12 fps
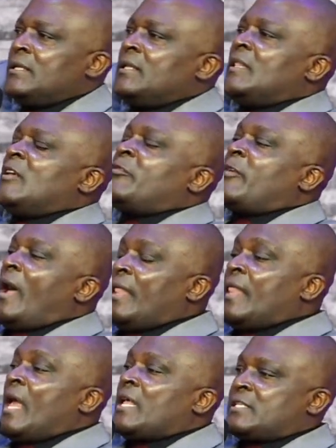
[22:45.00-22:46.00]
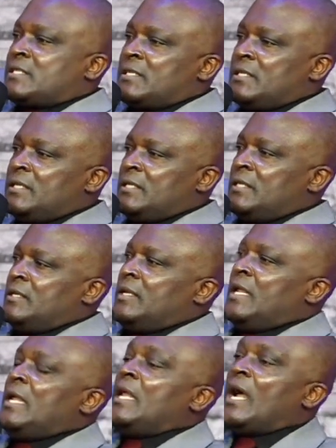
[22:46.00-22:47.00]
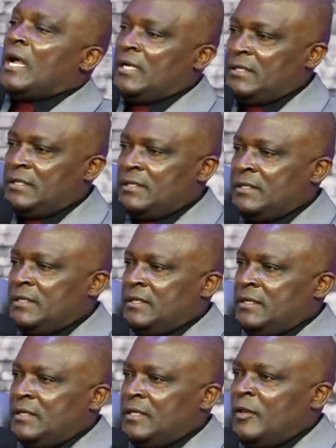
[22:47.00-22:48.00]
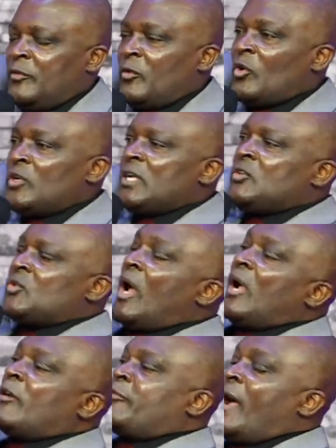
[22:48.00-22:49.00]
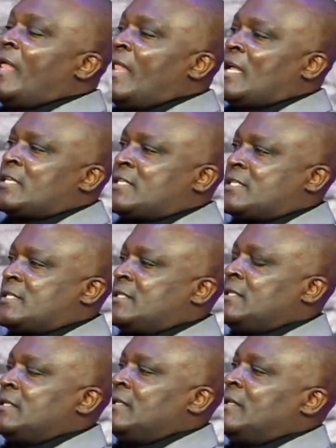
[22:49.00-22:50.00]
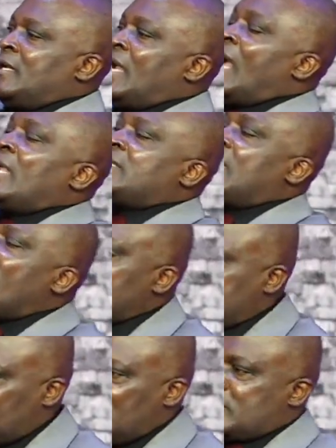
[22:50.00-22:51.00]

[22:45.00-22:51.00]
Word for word: the fathers there, the, the drunk fathers, the adulterous